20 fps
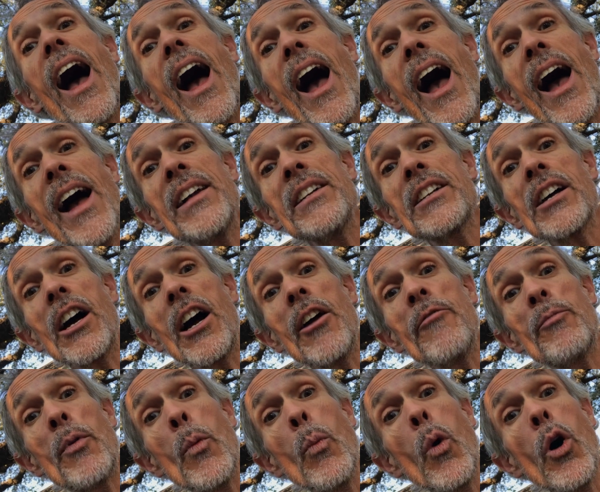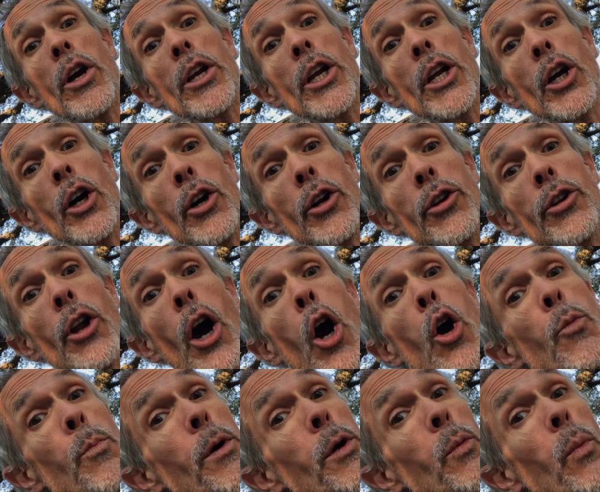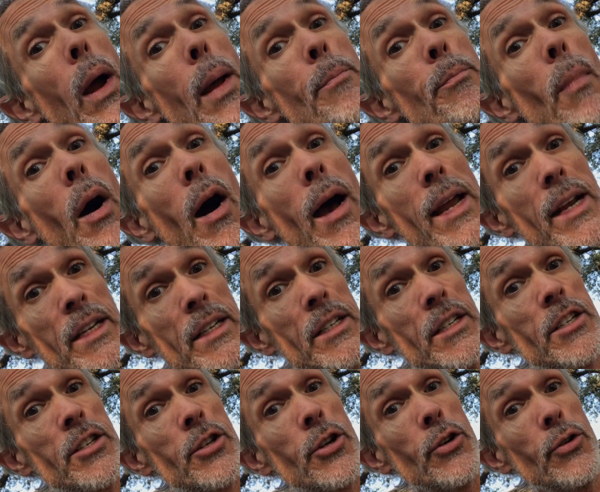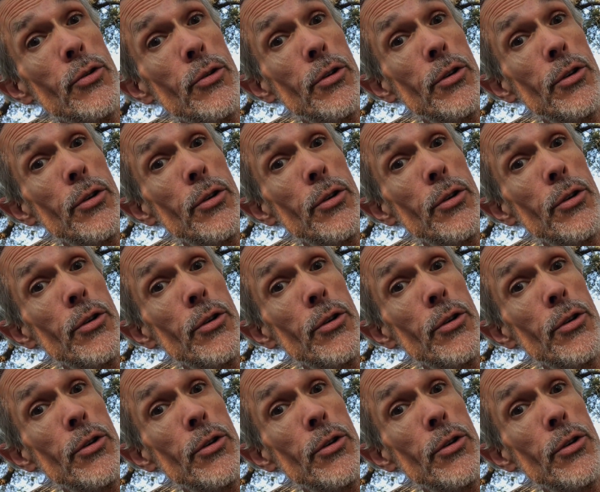And I've been working on Open Web Mind too,